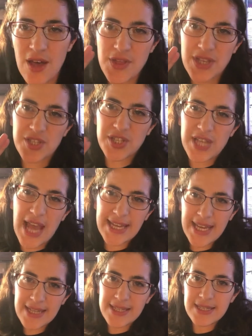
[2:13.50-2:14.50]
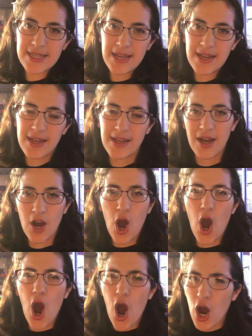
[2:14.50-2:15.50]
The second
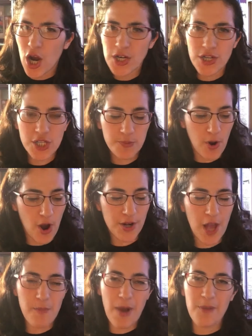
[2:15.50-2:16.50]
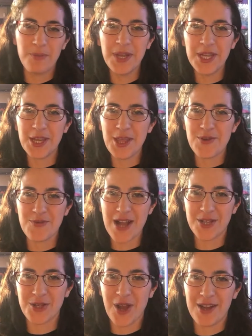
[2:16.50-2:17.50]
hardest part about being in the
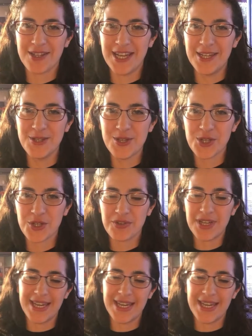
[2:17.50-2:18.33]
restaurant industry